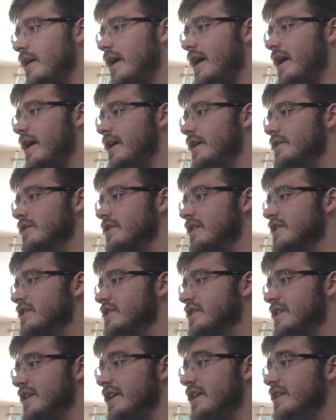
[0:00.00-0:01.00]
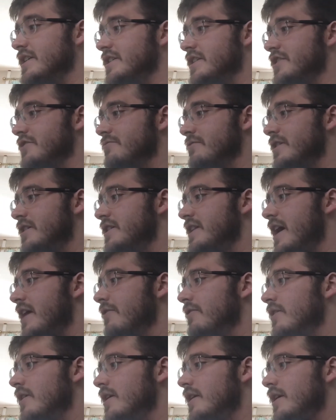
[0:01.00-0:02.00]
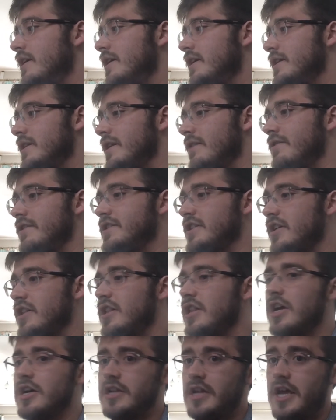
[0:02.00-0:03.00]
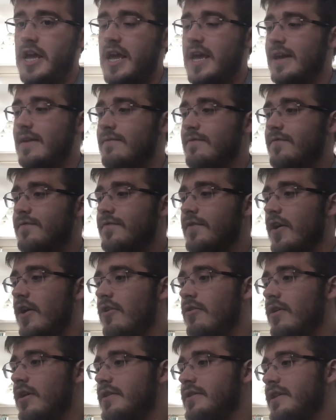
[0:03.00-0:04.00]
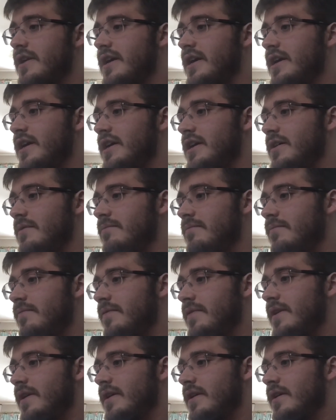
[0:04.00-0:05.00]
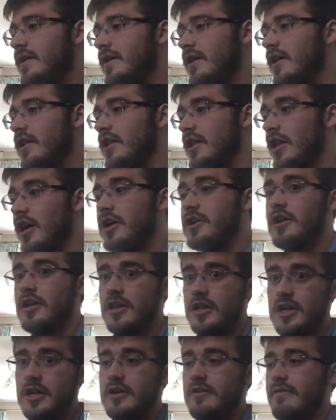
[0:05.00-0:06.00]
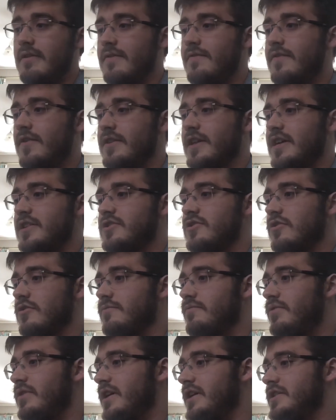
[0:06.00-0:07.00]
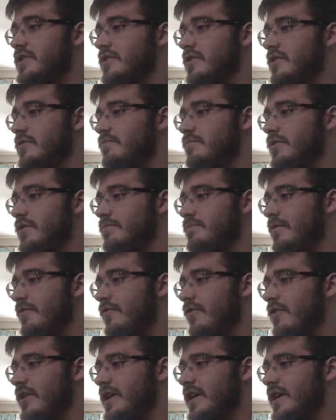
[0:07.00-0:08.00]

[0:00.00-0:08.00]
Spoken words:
and let's get into this really. Now, there is a lot of info on the, a lot of info that took place on, but before I